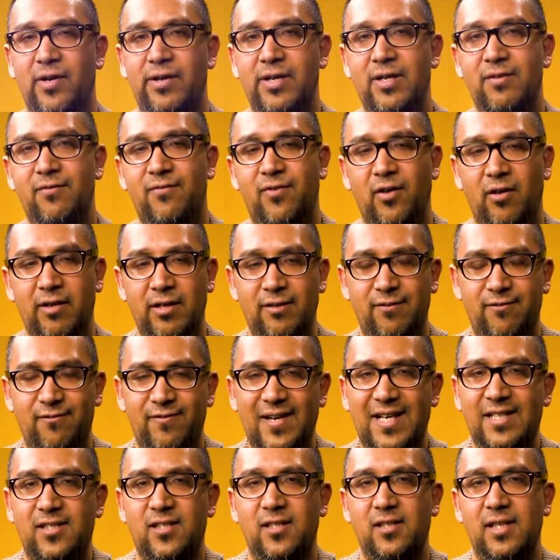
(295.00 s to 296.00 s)
very, very
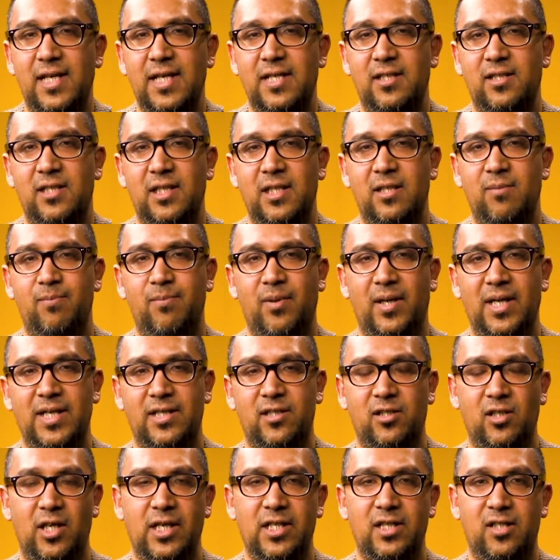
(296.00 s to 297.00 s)
fascinated by
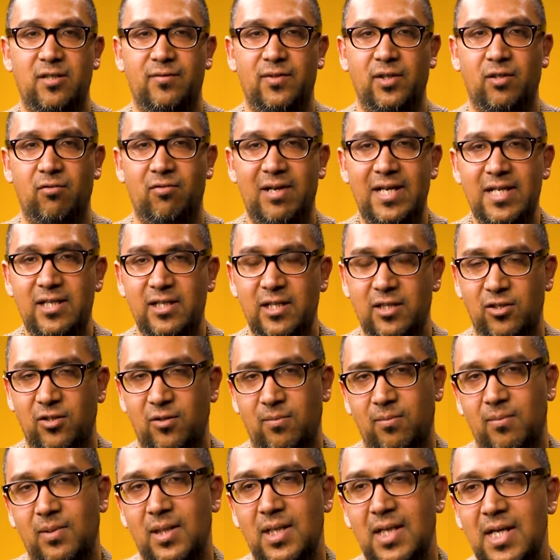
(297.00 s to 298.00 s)
scientific
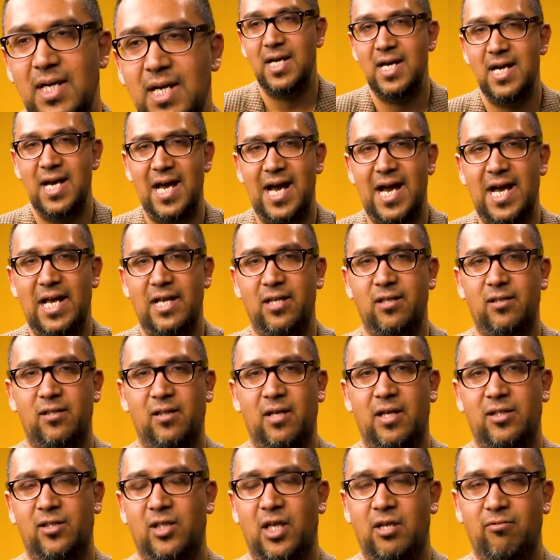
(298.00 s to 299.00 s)
racism. And
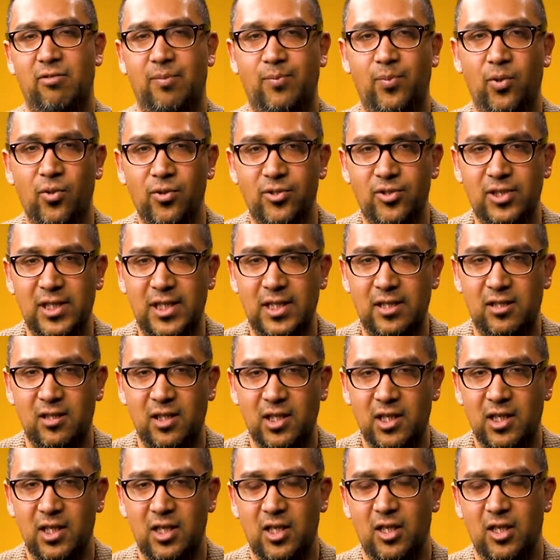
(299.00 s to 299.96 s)
as I reported